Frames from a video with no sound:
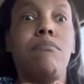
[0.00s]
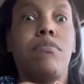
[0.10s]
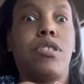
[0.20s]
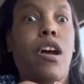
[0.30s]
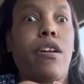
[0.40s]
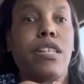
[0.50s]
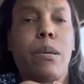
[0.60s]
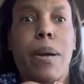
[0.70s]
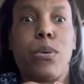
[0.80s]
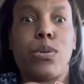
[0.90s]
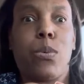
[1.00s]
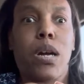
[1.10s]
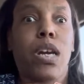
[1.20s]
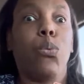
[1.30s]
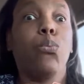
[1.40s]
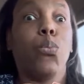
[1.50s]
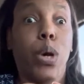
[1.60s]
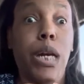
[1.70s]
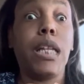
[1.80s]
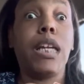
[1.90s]
Sorry, somebody was walking
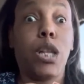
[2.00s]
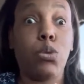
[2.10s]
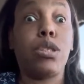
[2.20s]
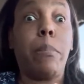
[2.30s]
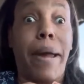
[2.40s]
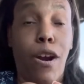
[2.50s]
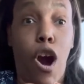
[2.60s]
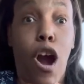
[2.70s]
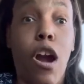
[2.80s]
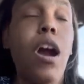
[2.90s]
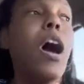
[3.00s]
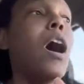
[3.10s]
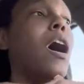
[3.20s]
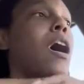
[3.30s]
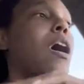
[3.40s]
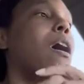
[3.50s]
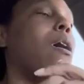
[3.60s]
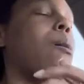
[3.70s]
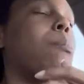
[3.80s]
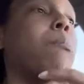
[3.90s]
really close to my car.